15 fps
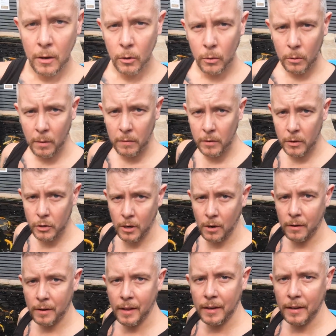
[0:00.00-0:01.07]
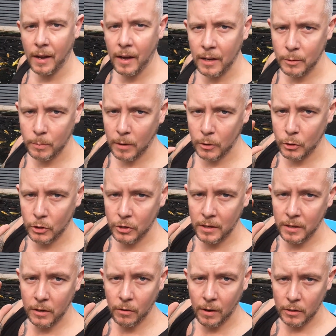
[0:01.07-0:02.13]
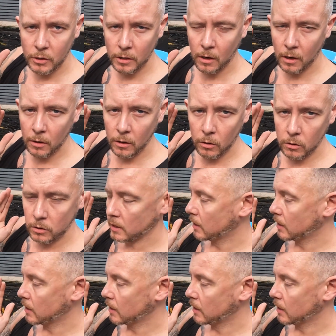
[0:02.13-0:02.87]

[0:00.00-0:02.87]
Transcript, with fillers: don't know whether you saw it then, guys, but I've just seen a Karashigoi that looks